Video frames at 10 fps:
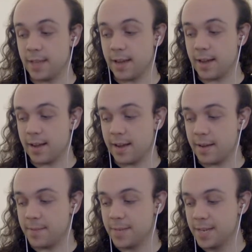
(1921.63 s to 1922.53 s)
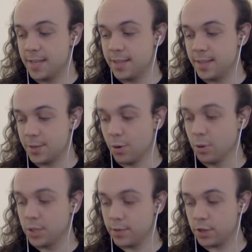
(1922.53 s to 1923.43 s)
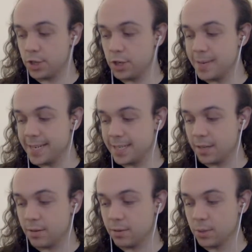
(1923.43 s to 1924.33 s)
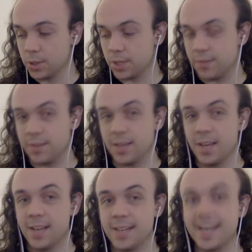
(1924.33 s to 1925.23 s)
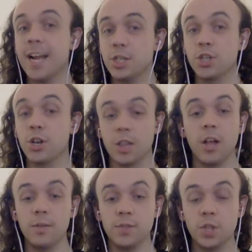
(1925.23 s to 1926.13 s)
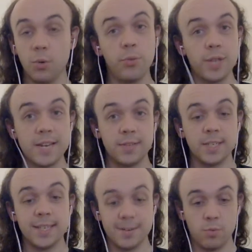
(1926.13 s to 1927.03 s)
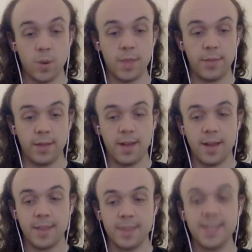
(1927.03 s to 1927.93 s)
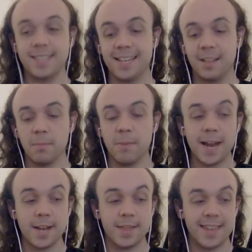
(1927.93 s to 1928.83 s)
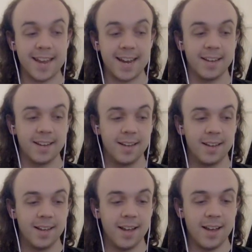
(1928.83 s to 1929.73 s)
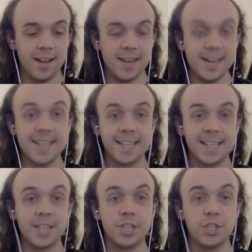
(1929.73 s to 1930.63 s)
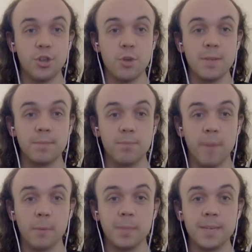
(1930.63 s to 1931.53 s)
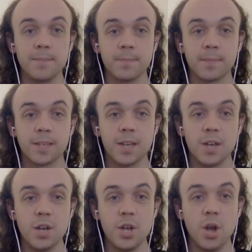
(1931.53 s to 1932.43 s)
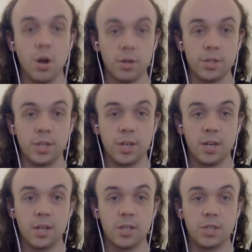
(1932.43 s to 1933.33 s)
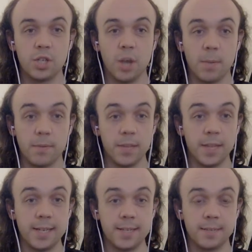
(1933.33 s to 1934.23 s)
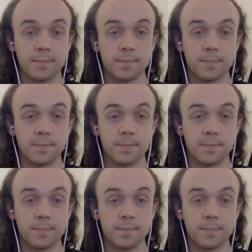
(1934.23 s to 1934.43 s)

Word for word: The Daughters have got too many souls. Nagash has got a lot of soul thieves to deal with. This little minor thing near Slaanesh's tomb is probably not top of the list.